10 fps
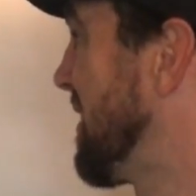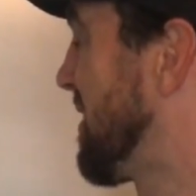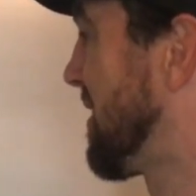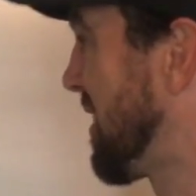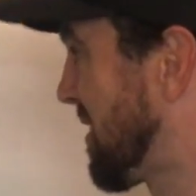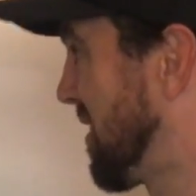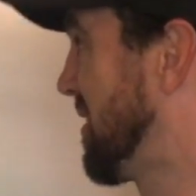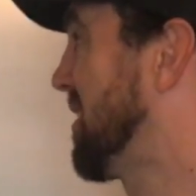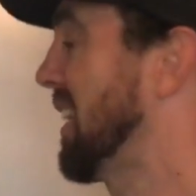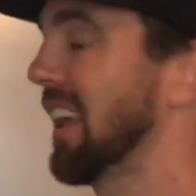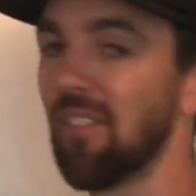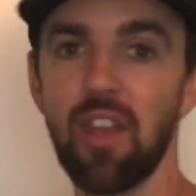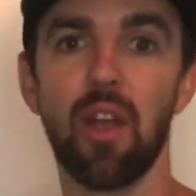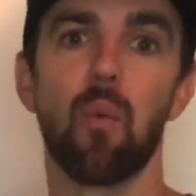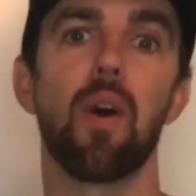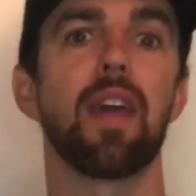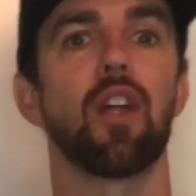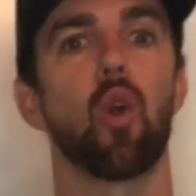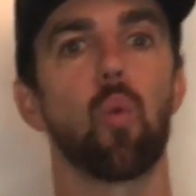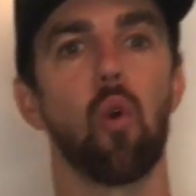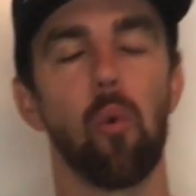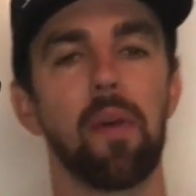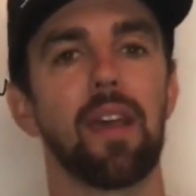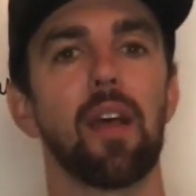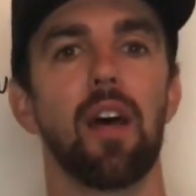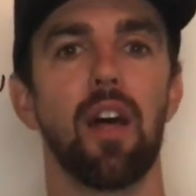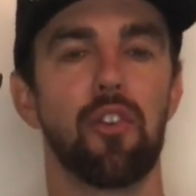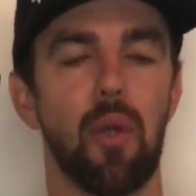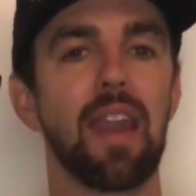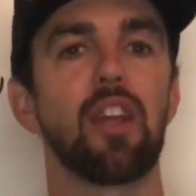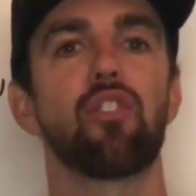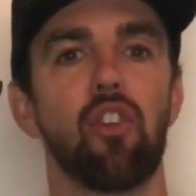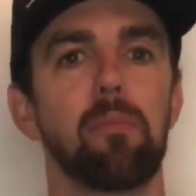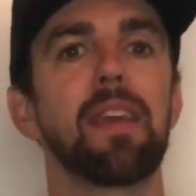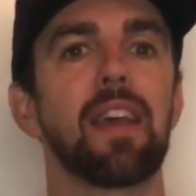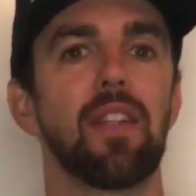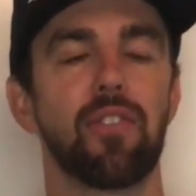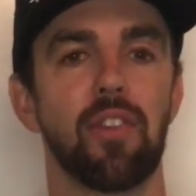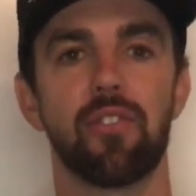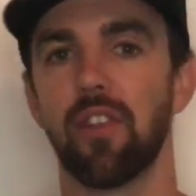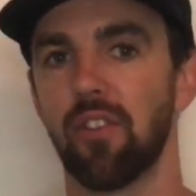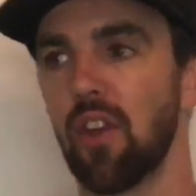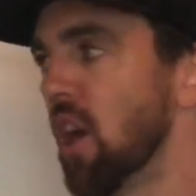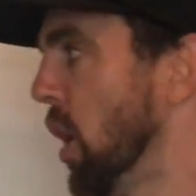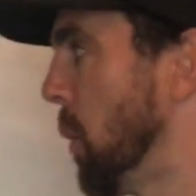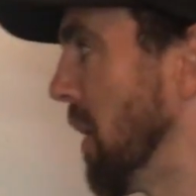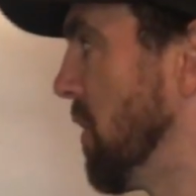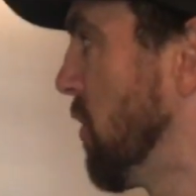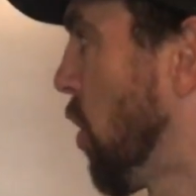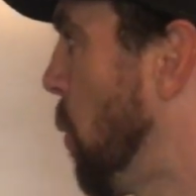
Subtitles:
Consistency, right? Aerobic training should be consistent, right? These